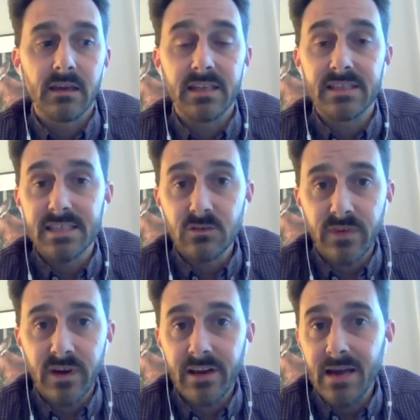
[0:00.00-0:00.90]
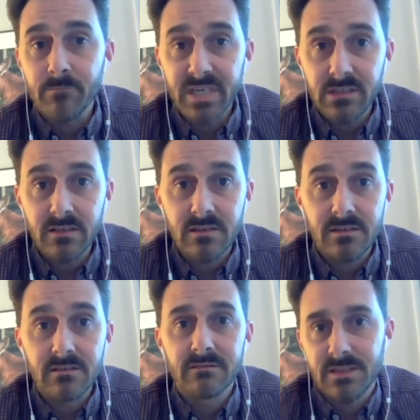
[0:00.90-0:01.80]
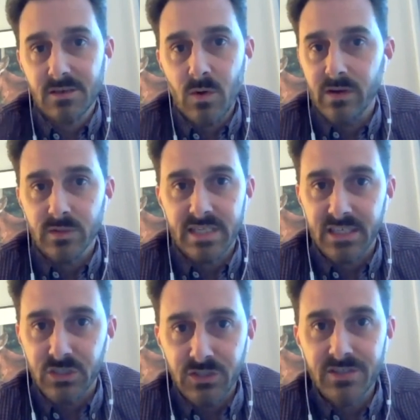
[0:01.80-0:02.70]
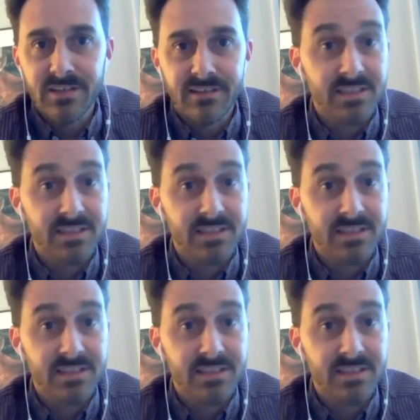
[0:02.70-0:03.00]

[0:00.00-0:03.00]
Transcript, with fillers: It's still very ambitious. It's quite audacious.